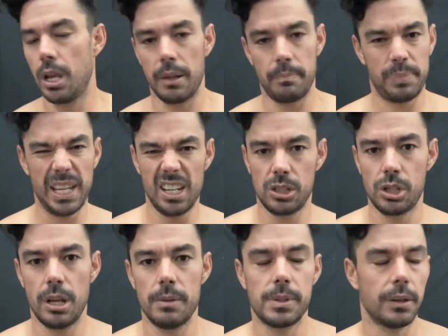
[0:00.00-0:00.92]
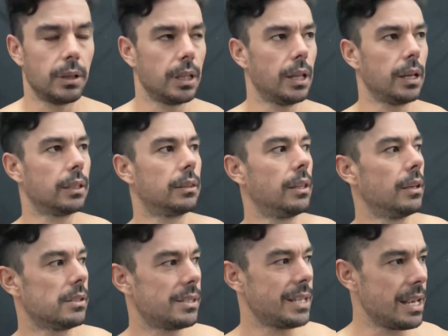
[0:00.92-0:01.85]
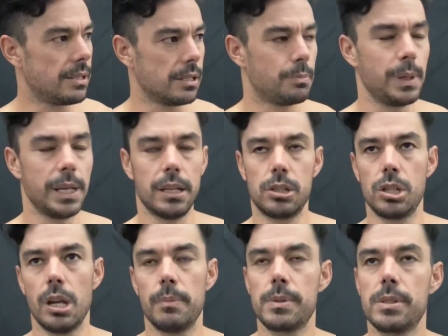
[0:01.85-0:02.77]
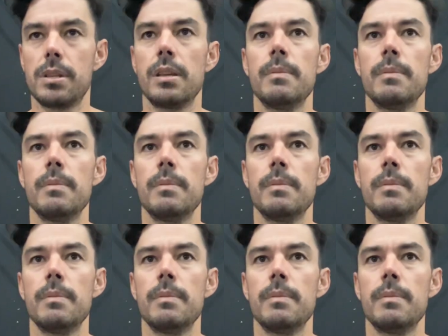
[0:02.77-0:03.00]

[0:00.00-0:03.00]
Pita chips, I really like the Stacy's pita chips.